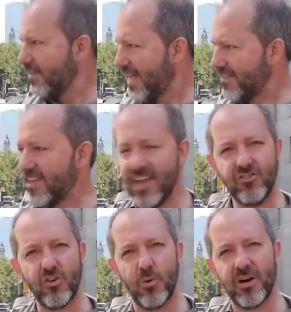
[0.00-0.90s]
That
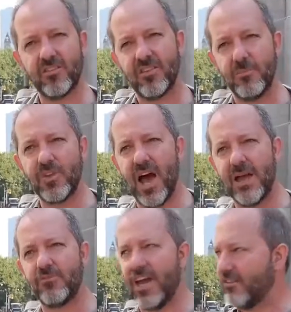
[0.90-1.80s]
tends to work.
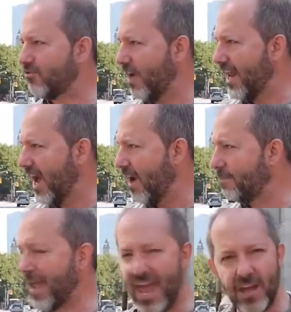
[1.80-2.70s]
Sometimes I try to
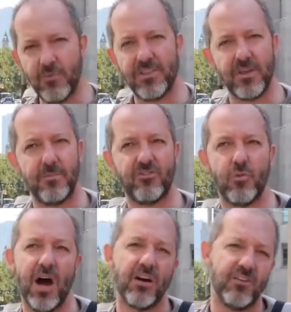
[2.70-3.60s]
pan with them
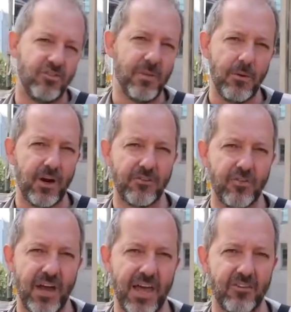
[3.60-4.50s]
as well, because you may want
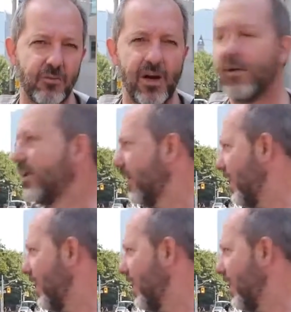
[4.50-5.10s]
to try that as well.